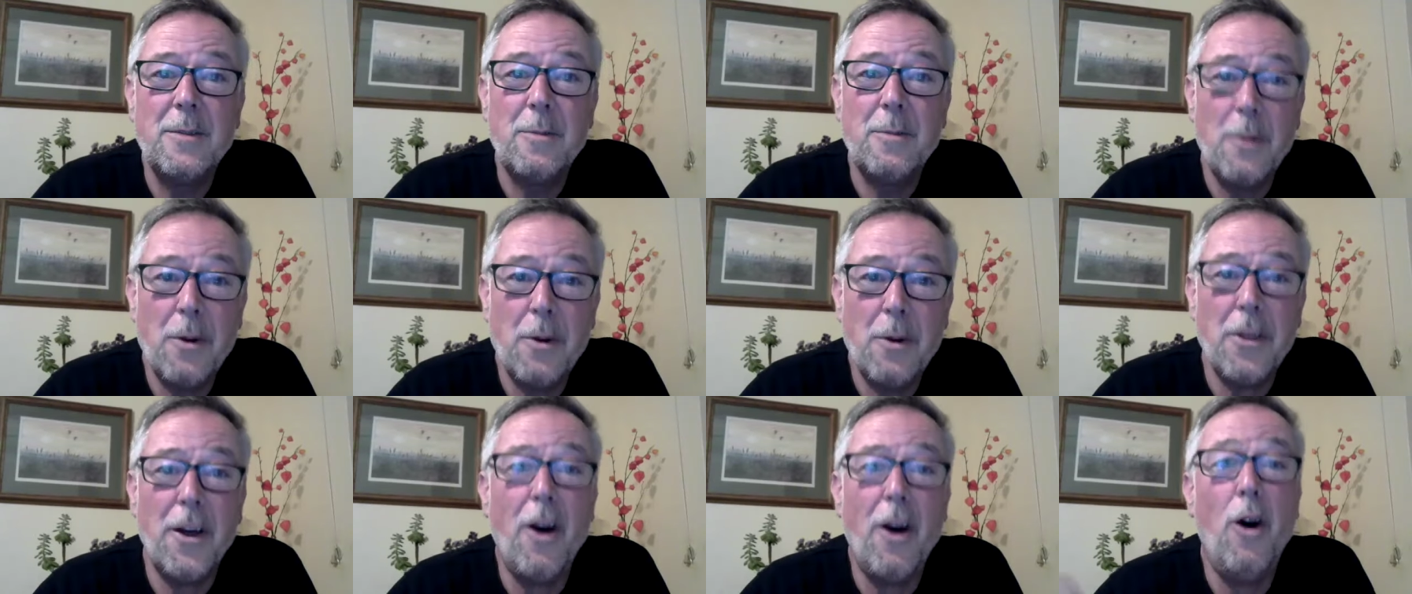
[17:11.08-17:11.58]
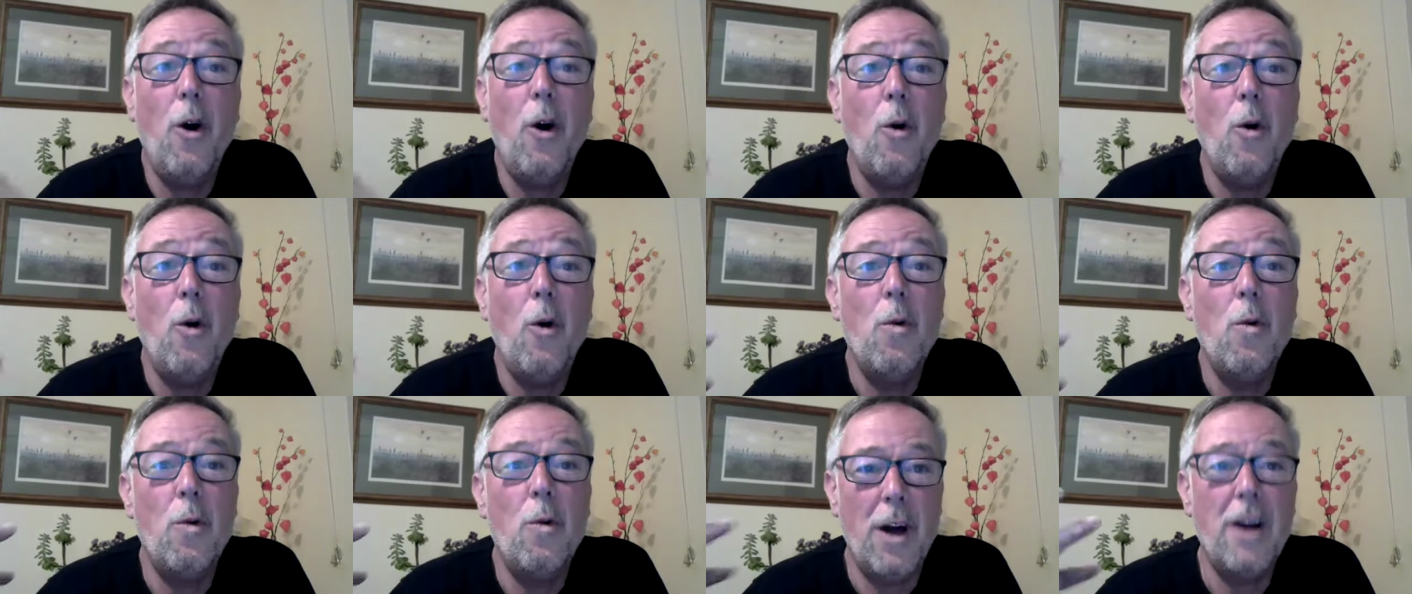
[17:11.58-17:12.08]
Well, the
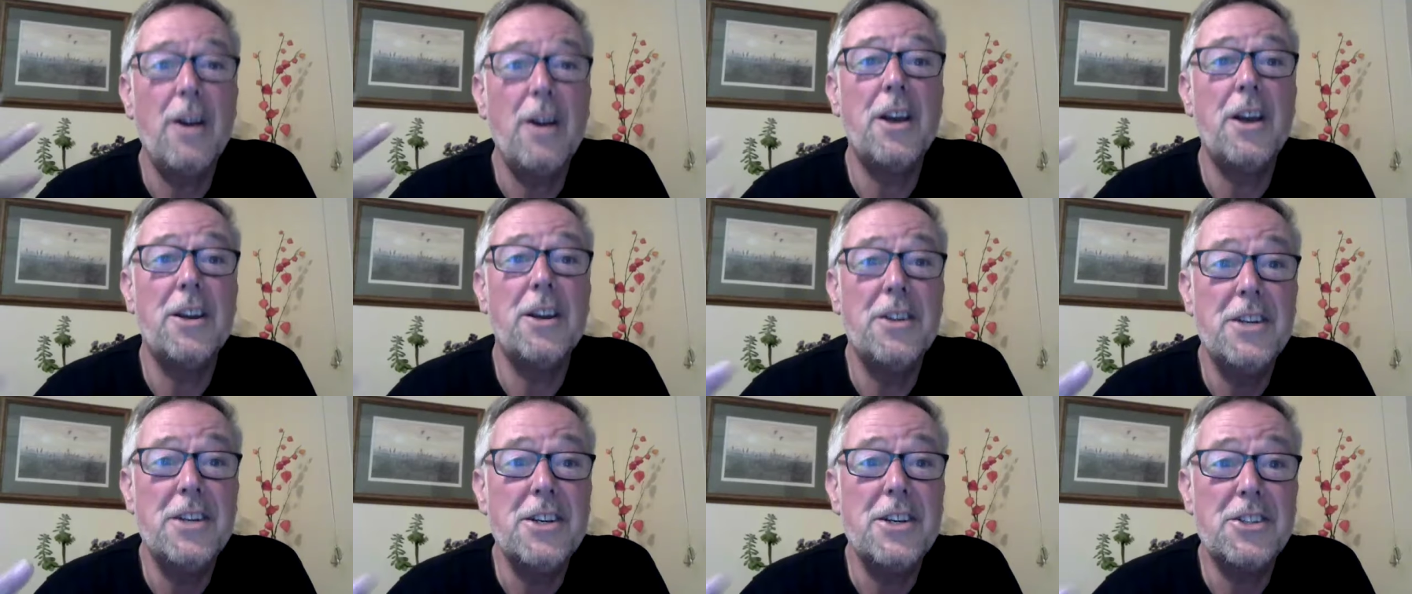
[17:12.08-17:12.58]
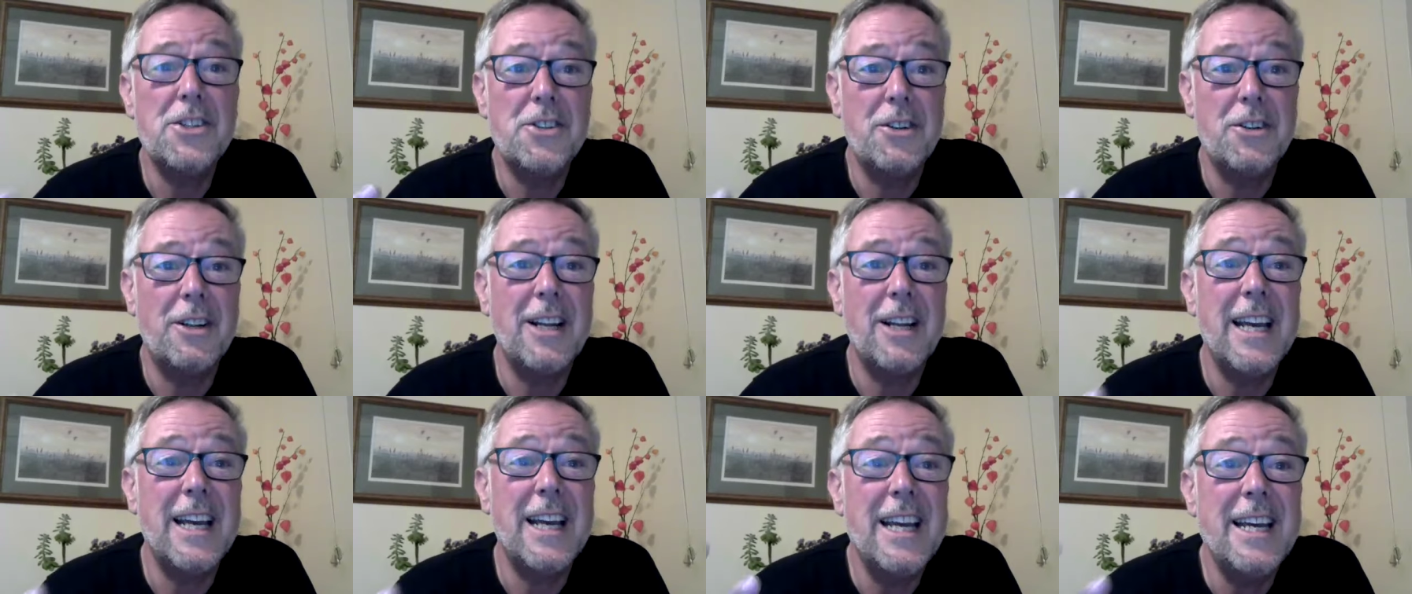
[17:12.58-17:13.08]
whole
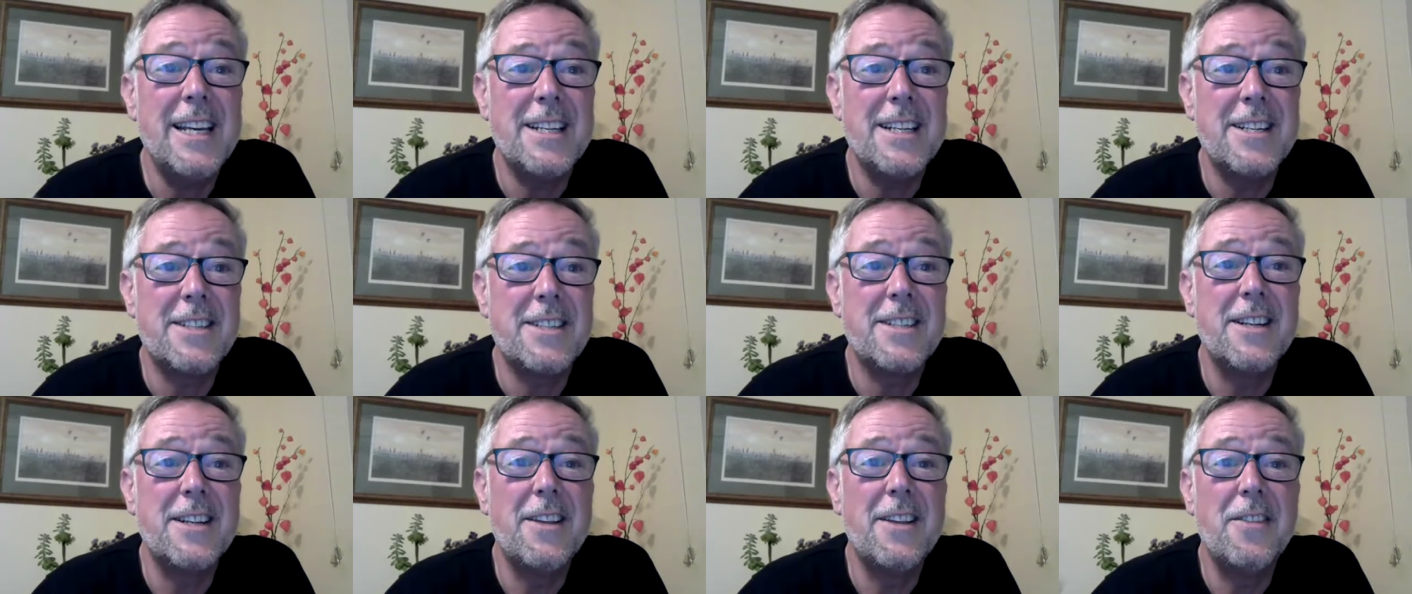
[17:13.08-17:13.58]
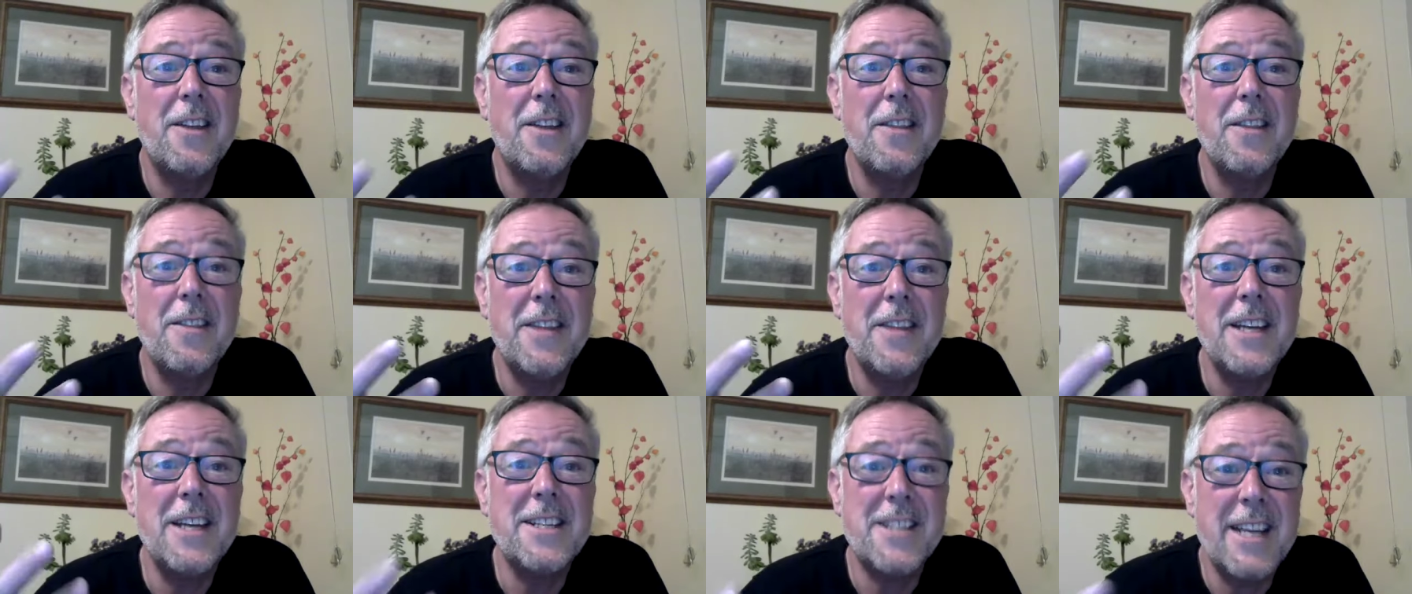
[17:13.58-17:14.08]
unconditional is that
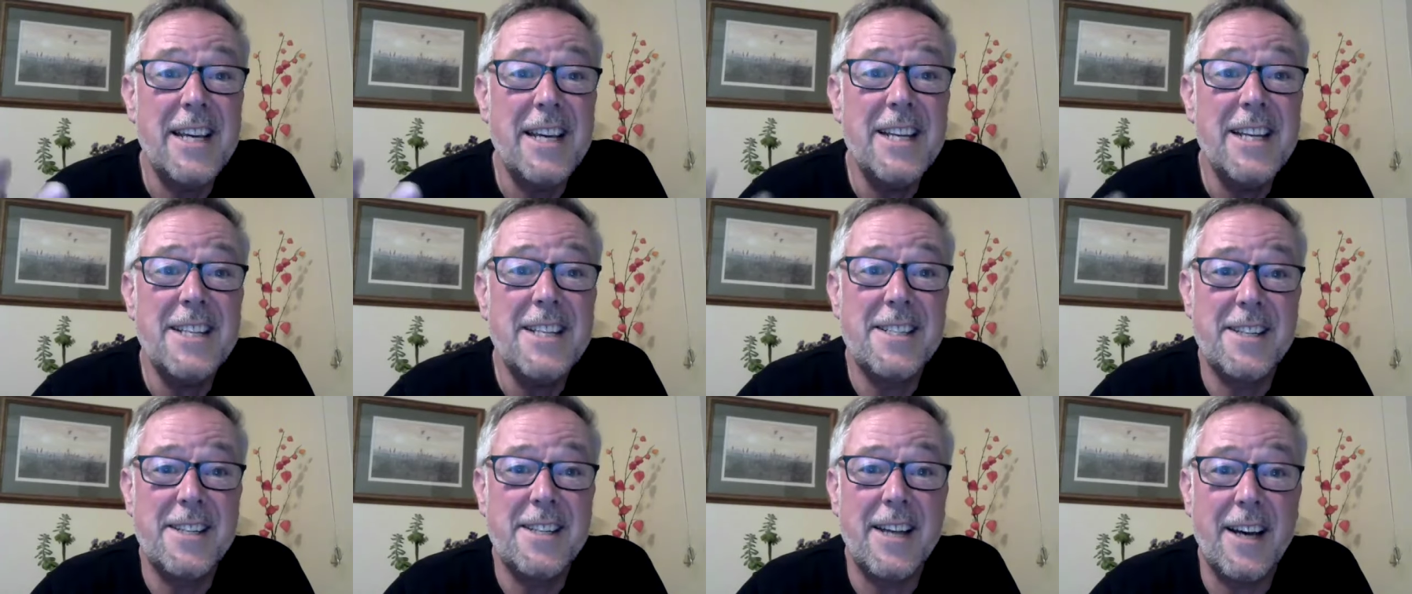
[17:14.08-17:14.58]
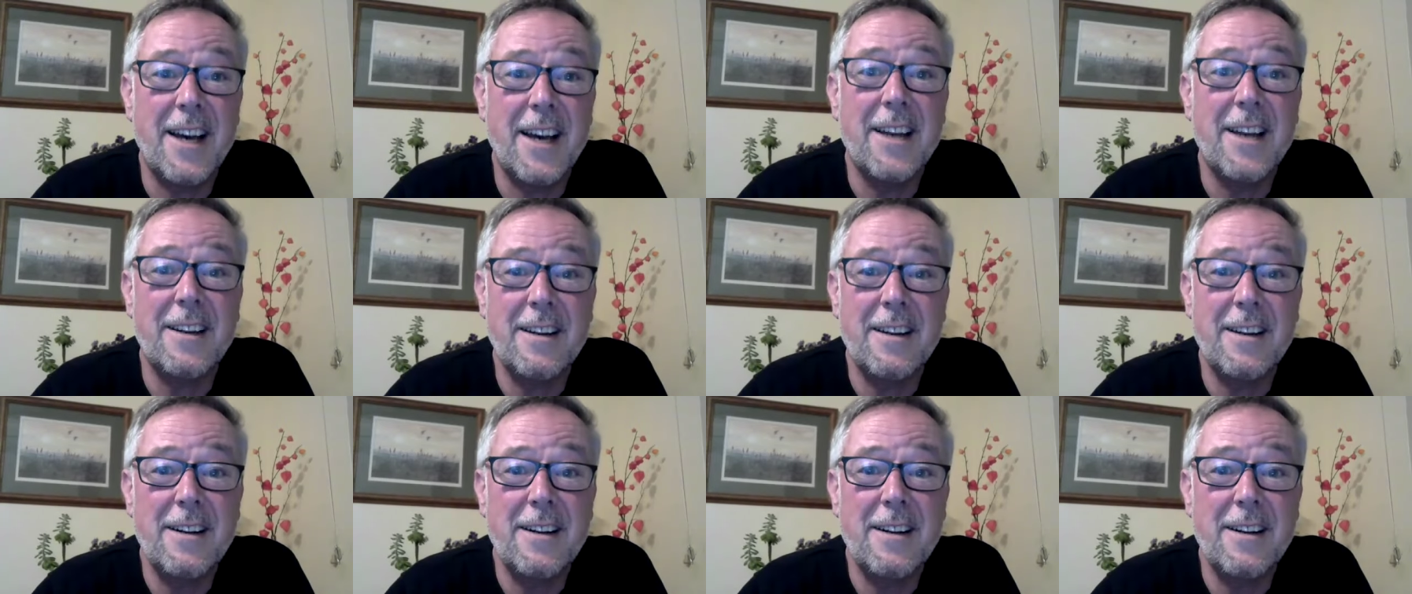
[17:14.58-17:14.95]
this is that.